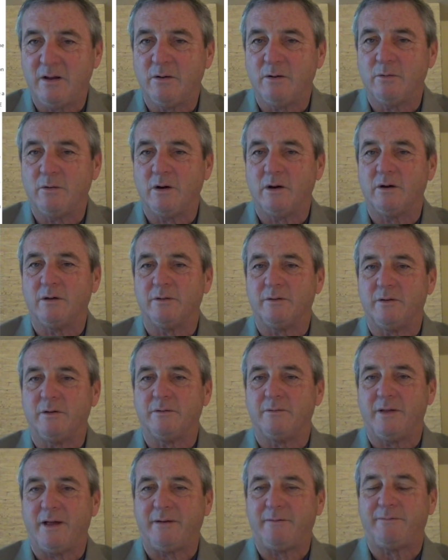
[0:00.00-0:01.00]

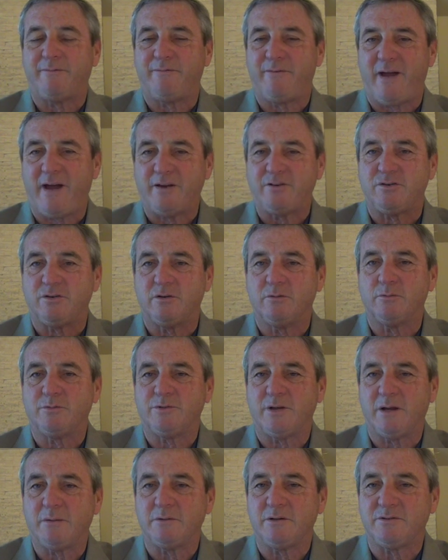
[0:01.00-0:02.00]
that faction
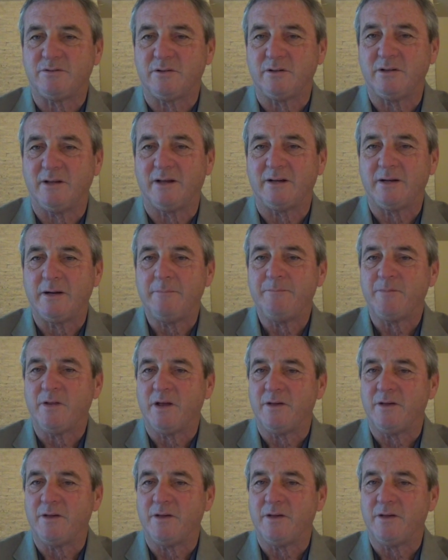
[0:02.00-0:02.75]
was able to select